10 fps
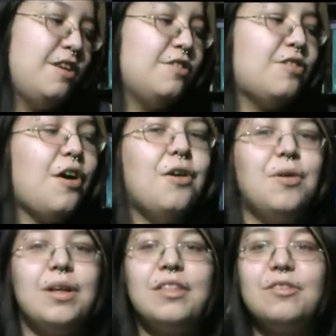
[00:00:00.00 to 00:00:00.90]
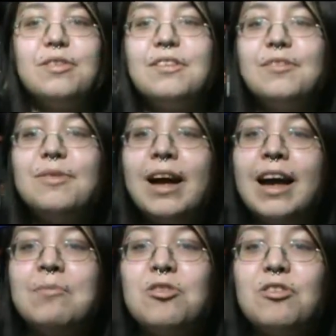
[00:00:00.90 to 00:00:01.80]
So the reason why
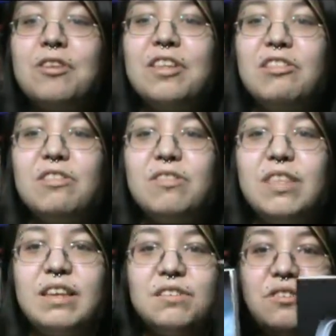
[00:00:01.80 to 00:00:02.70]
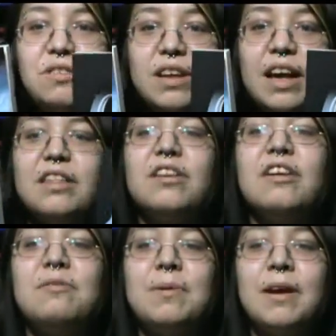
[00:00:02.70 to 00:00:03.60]
I'm showing you these two together
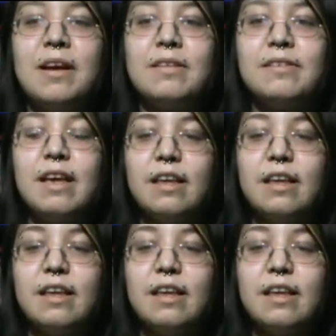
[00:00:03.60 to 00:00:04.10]
is because